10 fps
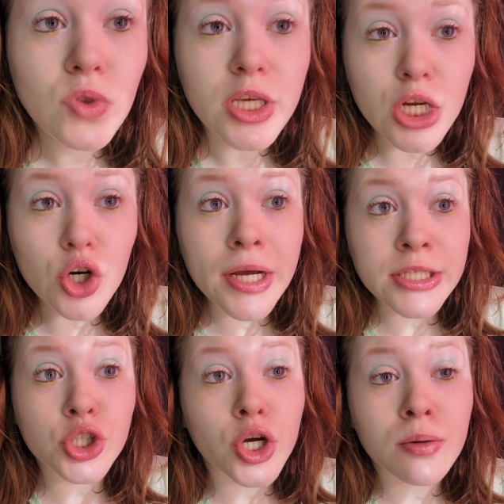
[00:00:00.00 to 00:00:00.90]
Here
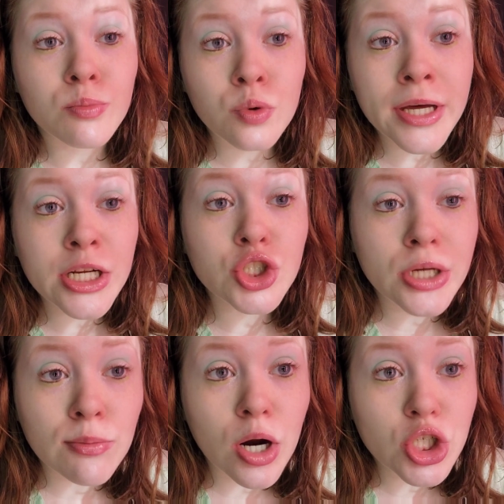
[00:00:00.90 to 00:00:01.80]
is the completed
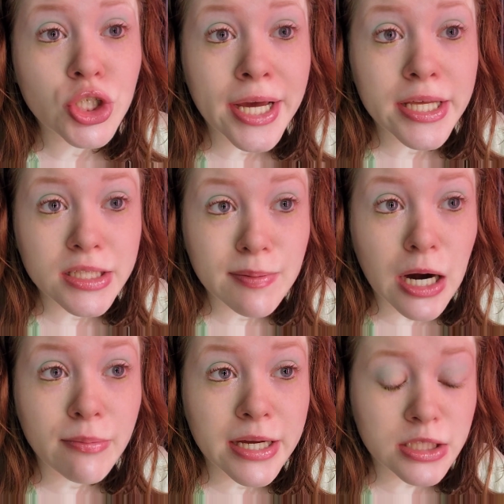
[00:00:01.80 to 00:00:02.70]
Shamrock Shake
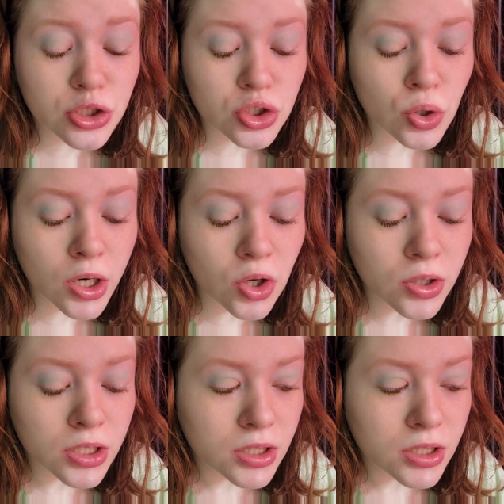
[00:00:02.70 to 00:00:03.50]
Inspired Makeup Tutorial.